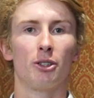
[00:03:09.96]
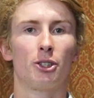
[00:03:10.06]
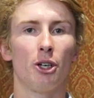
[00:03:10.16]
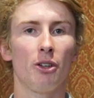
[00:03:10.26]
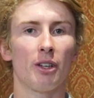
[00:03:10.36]

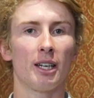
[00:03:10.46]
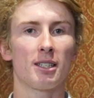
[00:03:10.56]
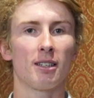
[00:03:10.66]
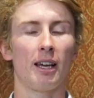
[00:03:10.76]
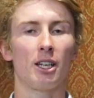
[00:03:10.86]
Due to
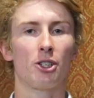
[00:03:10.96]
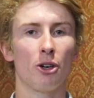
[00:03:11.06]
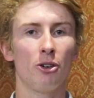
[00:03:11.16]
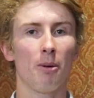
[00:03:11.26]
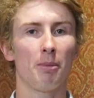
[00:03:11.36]
this, they
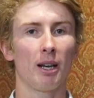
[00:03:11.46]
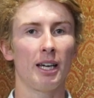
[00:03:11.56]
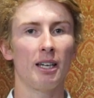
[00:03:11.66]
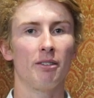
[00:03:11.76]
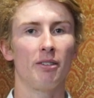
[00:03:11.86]
do not
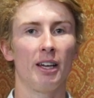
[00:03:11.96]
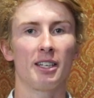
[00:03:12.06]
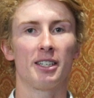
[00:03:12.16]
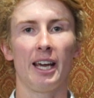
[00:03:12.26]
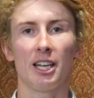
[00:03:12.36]
believe that
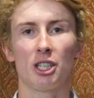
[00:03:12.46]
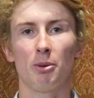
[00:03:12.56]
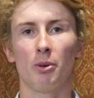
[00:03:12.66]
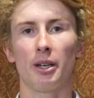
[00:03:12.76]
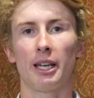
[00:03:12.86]

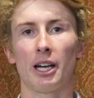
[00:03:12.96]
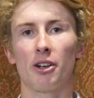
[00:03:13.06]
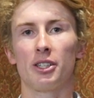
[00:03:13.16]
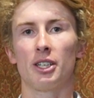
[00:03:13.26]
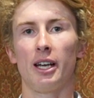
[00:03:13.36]
intangible
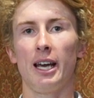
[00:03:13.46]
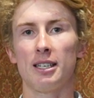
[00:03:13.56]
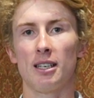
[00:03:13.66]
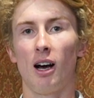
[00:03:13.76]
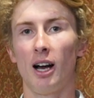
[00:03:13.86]
heritage
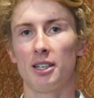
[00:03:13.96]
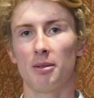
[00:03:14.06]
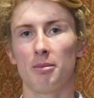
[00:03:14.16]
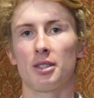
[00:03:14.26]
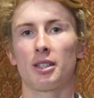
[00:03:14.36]

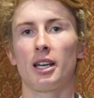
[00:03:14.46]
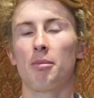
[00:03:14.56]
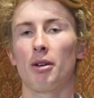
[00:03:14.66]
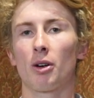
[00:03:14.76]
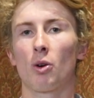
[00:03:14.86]
items
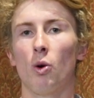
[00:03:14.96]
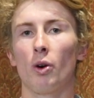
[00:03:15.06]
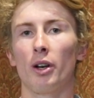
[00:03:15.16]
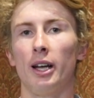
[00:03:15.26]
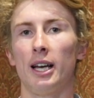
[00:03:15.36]
can be
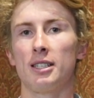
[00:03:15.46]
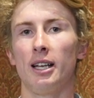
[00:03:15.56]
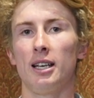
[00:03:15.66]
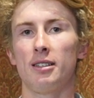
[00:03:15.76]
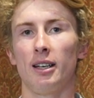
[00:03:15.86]
recorded as
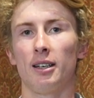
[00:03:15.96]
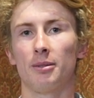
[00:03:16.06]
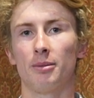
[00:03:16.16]
an asset.